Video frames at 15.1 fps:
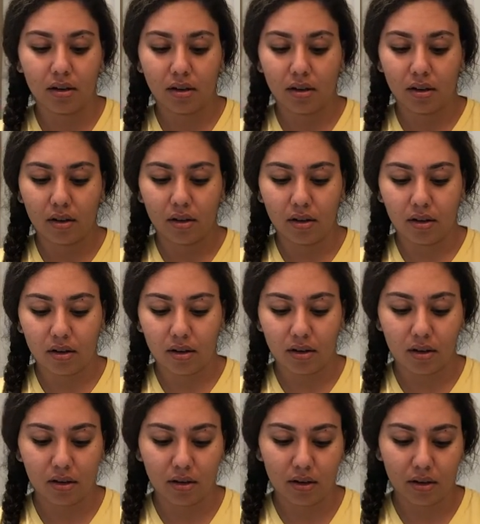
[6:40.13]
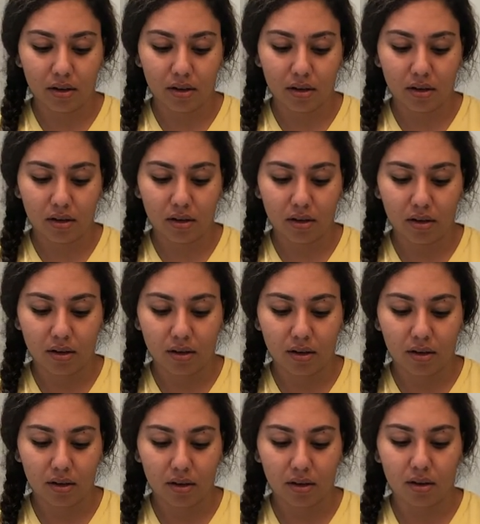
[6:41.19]

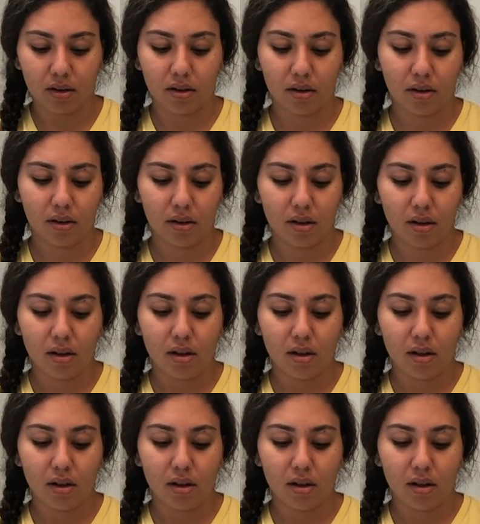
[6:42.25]
[no speech]